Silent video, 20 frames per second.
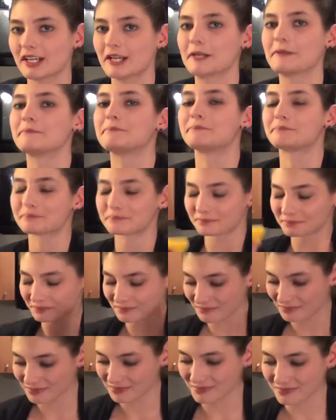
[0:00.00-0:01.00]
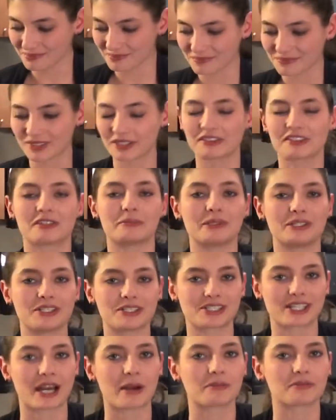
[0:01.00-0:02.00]
in, it's gonna be
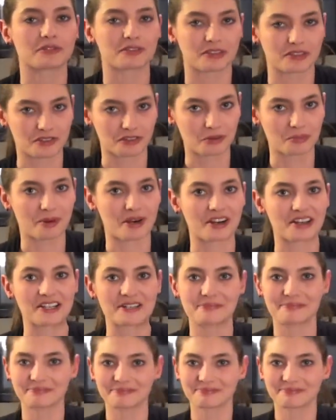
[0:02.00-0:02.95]
good times for your whole party.